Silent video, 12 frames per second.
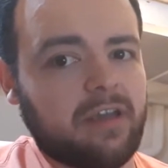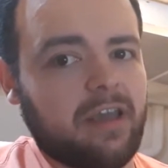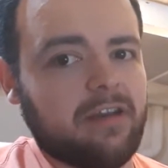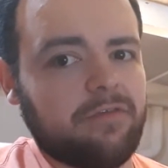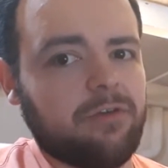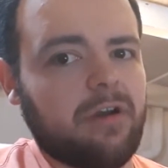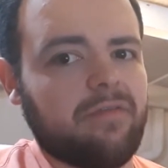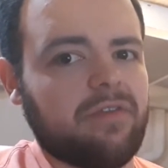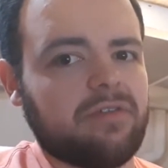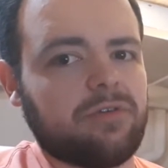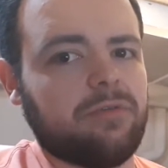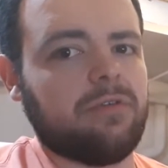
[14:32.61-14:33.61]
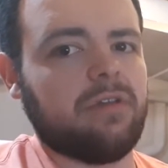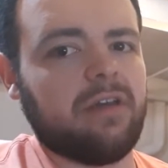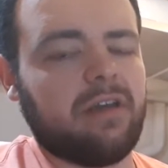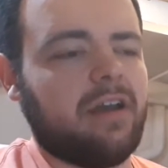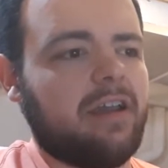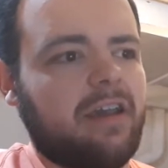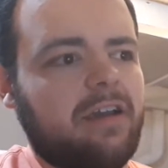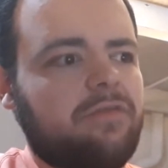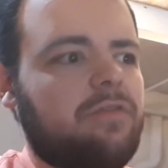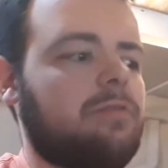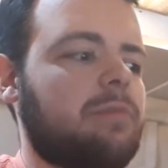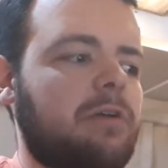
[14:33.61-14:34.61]
Again, if you have this whole like, I can't
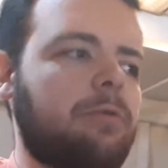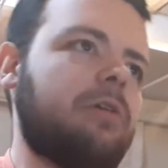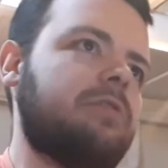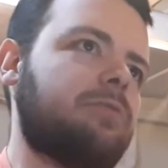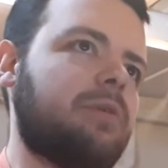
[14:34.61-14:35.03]
feel my quads